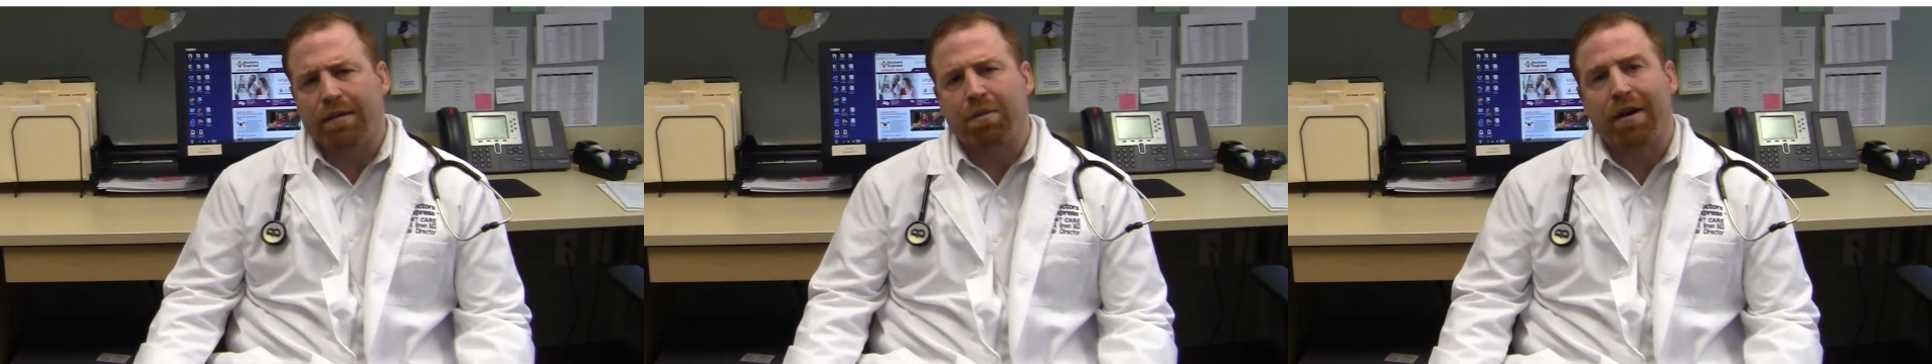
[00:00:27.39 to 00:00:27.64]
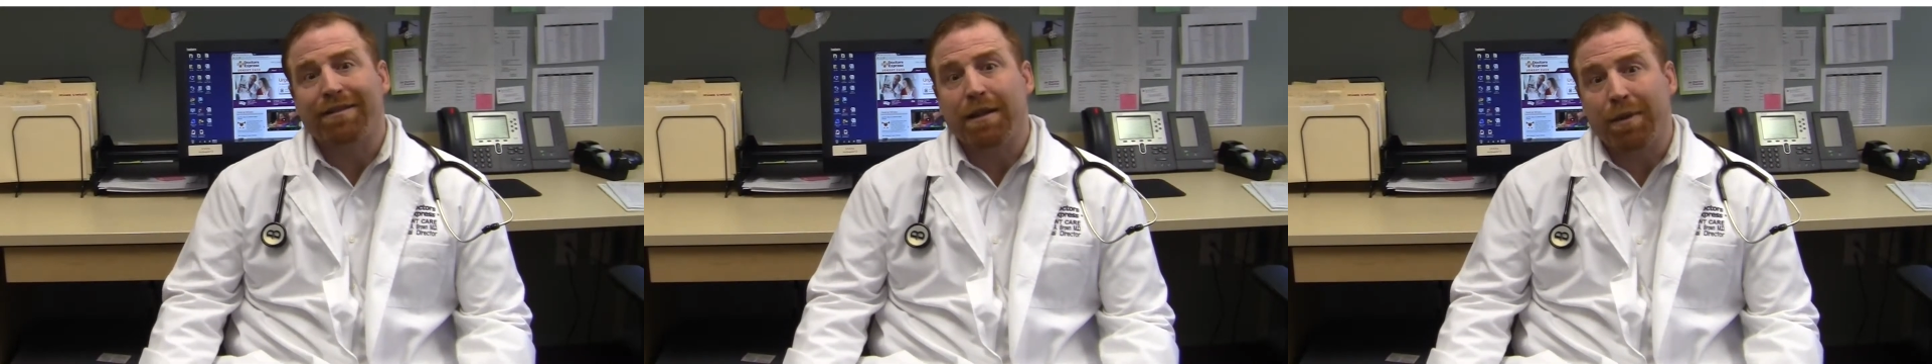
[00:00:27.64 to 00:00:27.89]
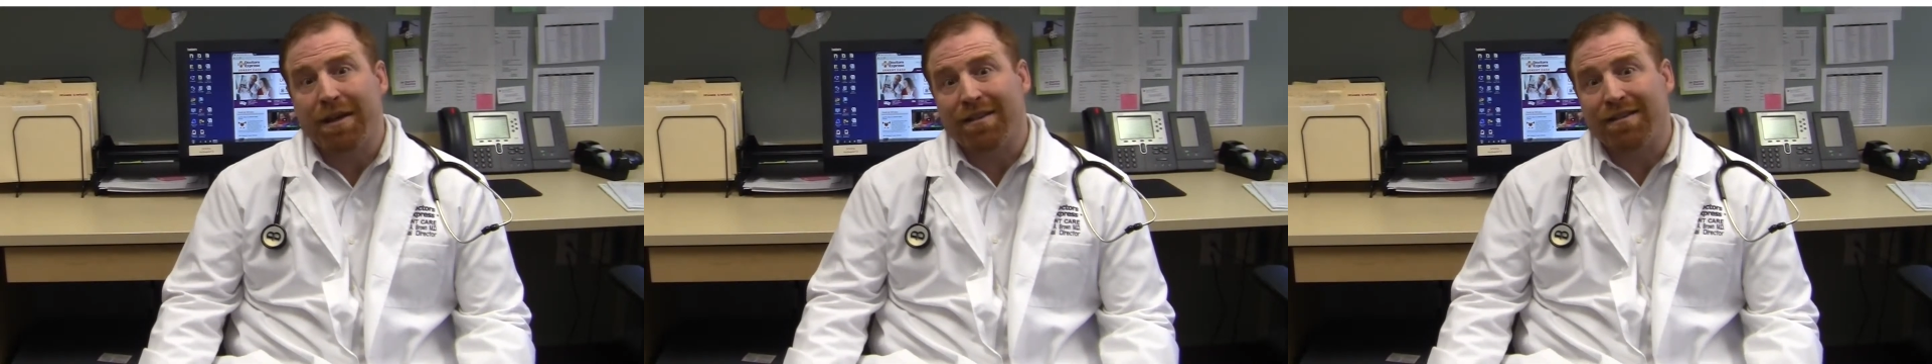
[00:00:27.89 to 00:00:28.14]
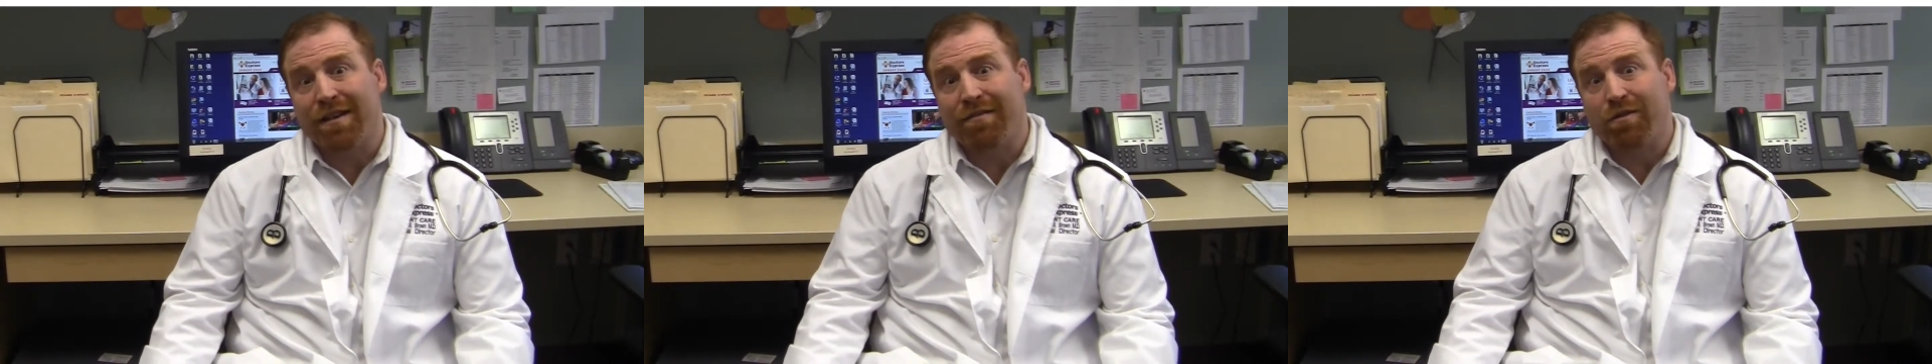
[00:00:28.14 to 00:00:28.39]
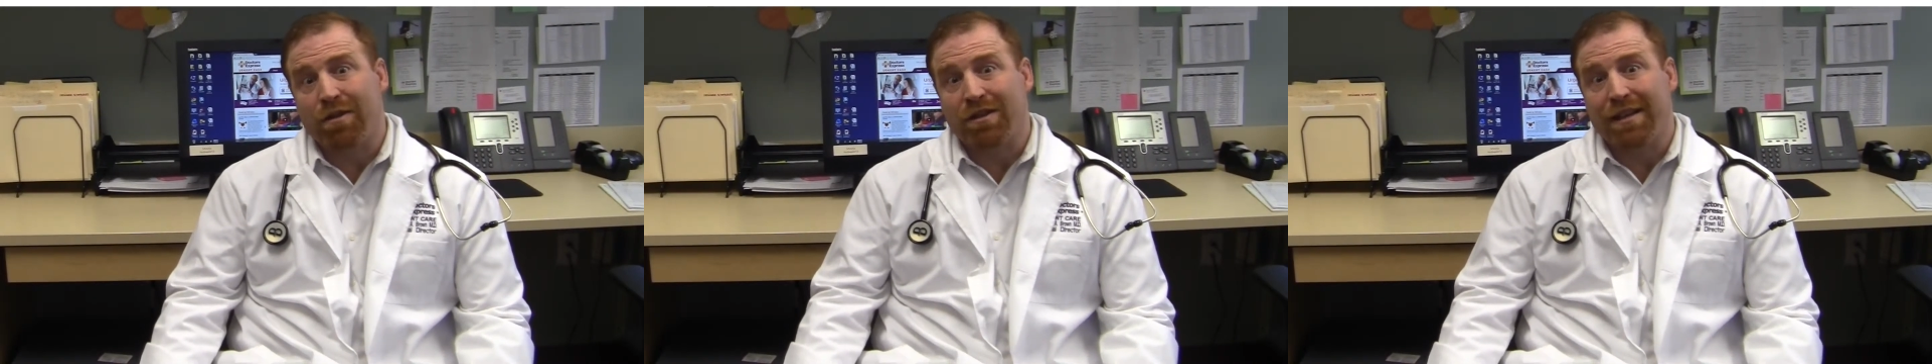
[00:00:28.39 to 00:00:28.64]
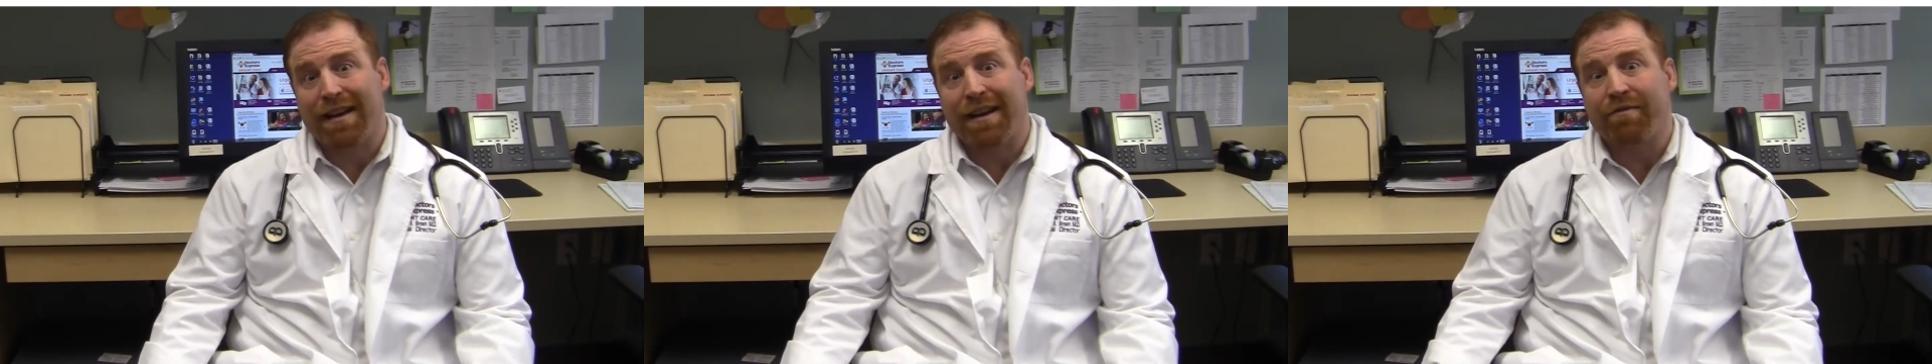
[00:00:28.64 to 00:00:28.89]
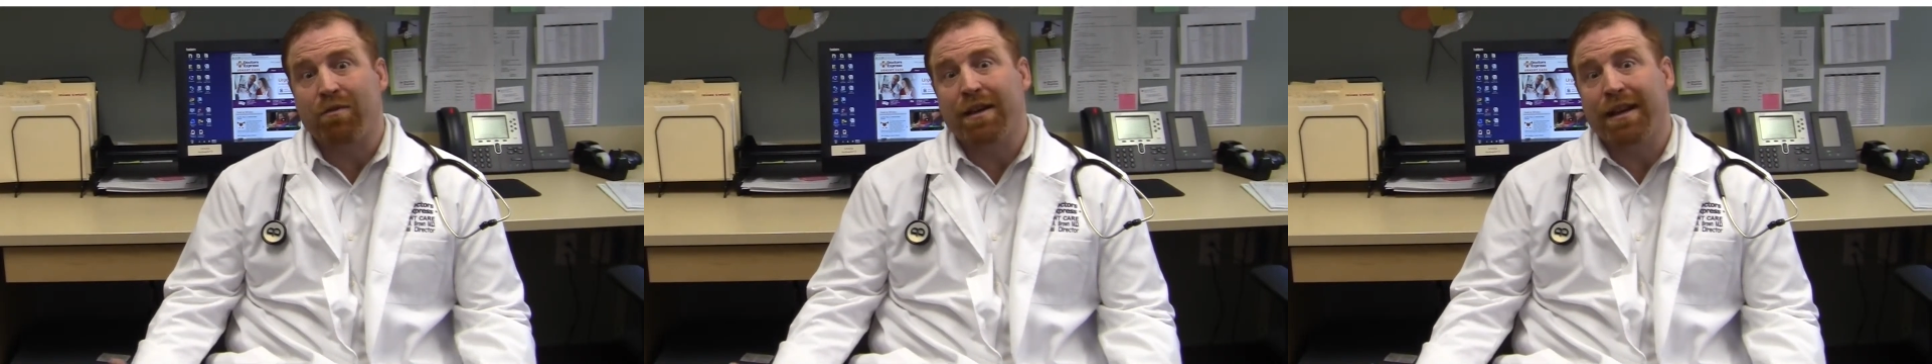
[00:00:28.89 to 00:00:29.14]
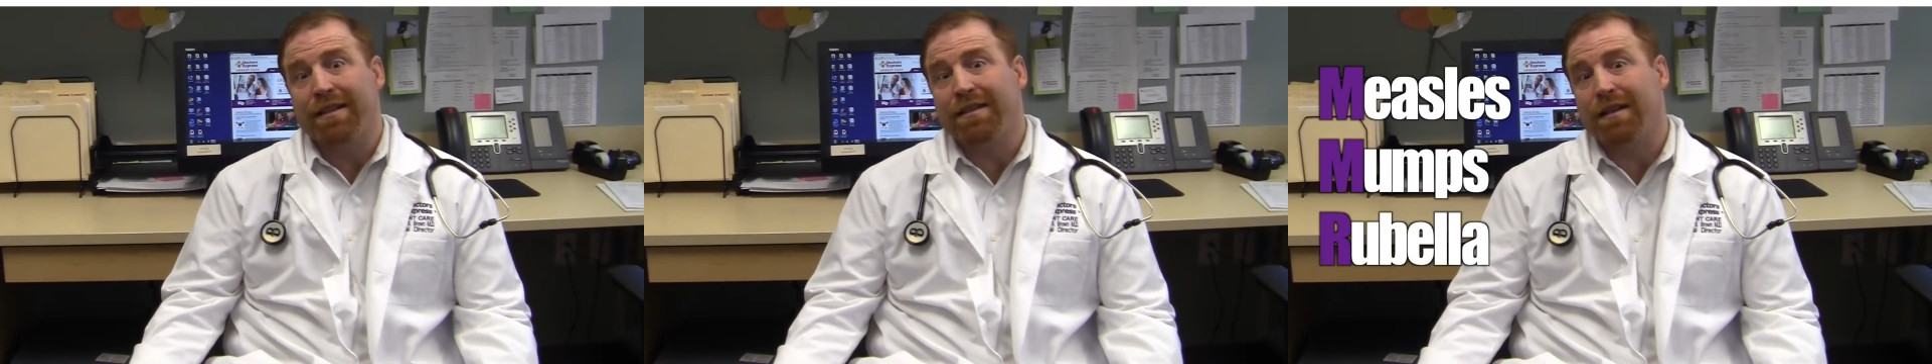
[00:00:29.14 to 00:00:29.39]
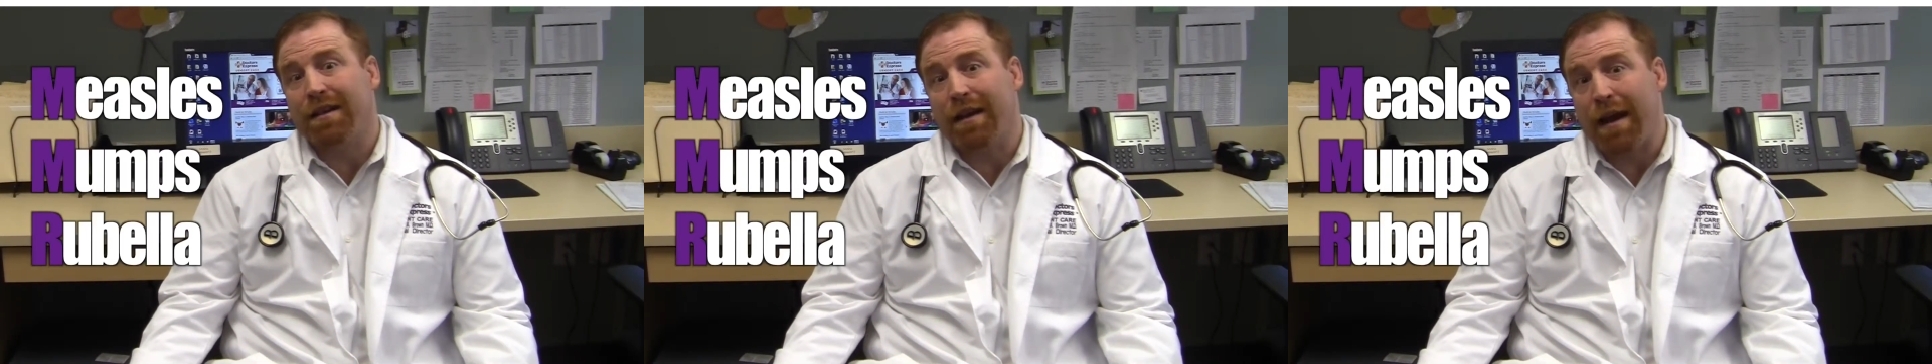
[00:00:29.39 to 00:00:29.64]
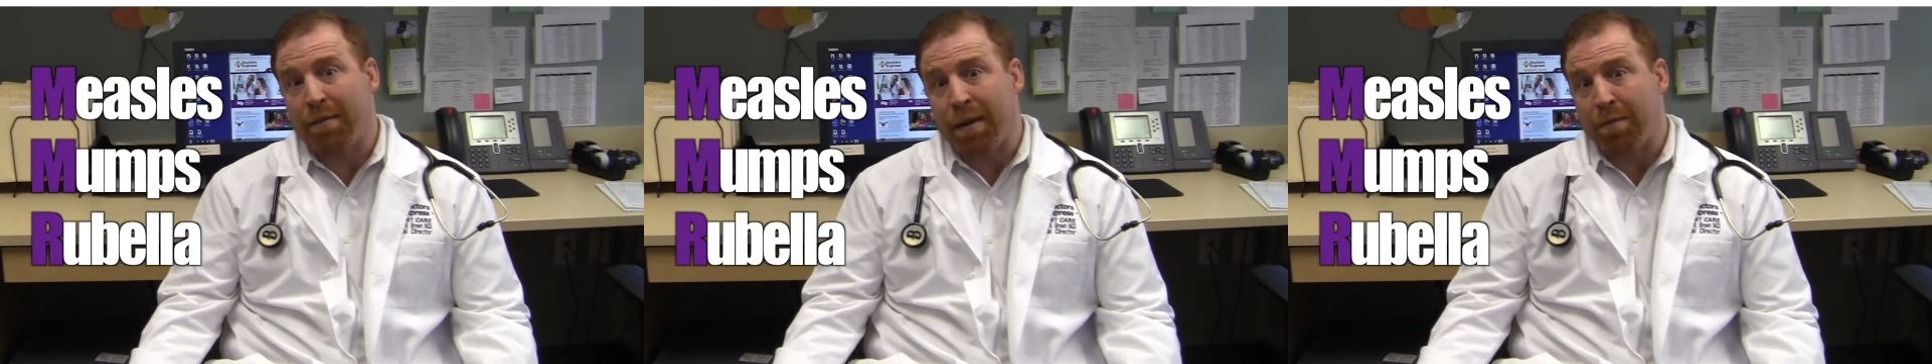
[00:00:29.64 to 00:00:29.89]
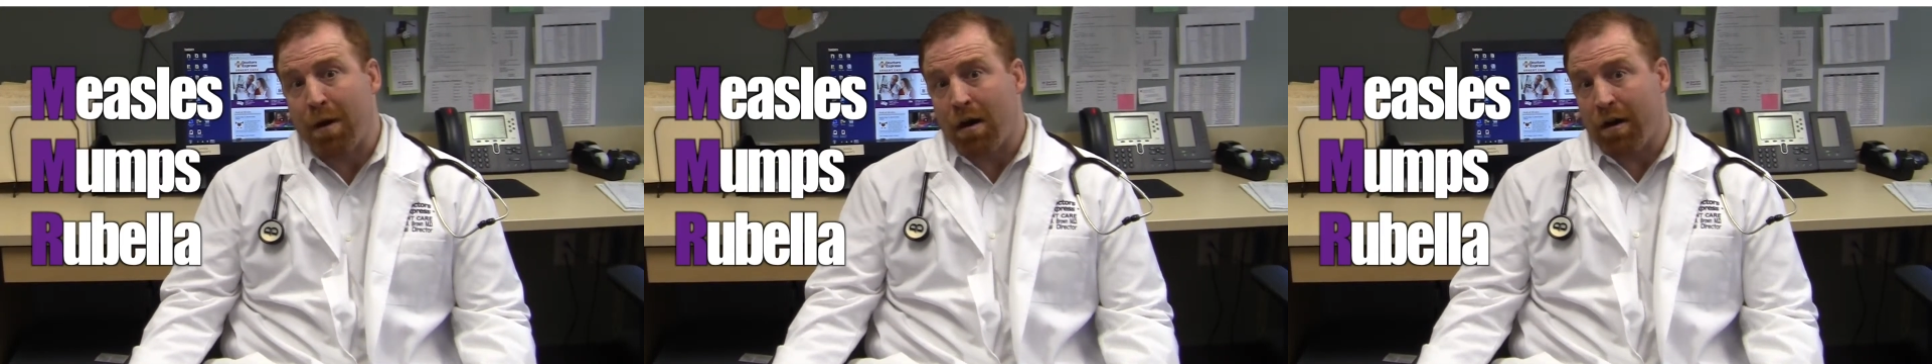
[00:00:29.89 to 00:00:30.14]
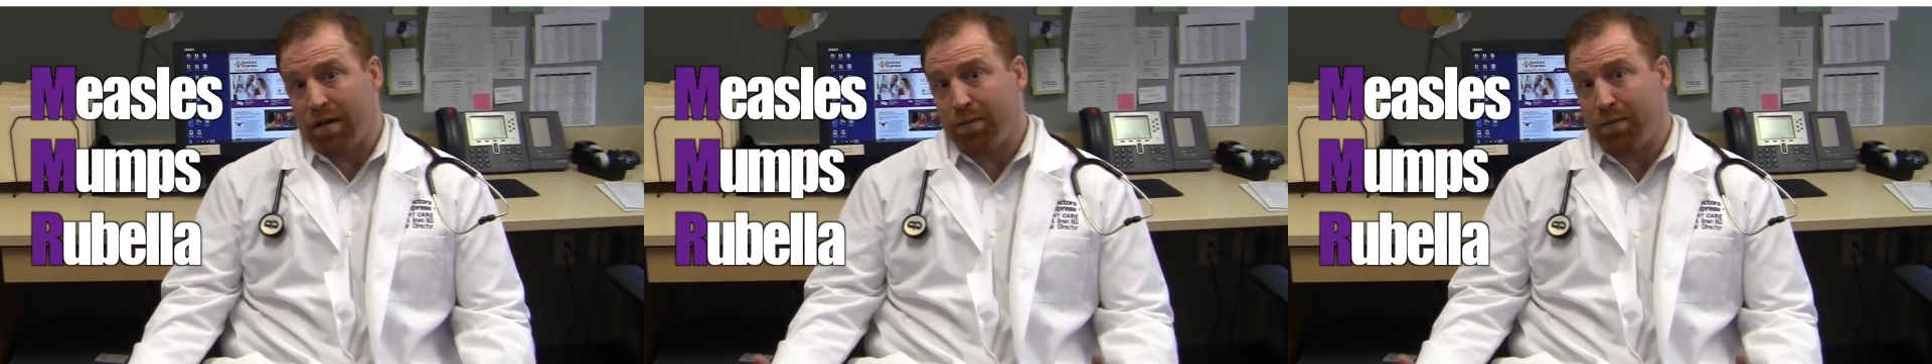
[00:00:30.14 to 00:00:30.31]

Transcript: and partly because unfortunately not everyone gets the MMR,